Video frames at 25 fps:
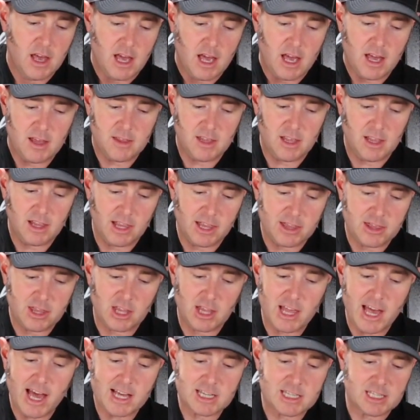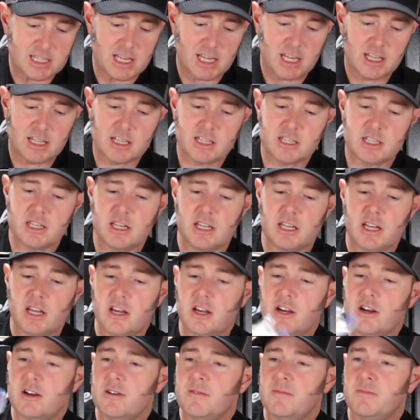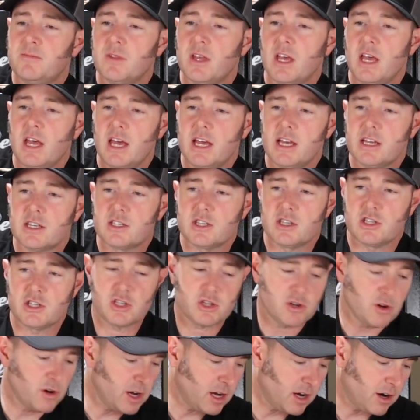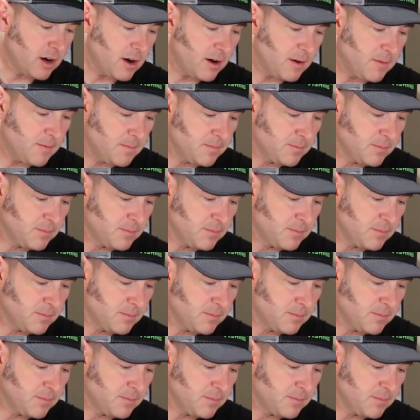And the last thing that's in here is a stringer.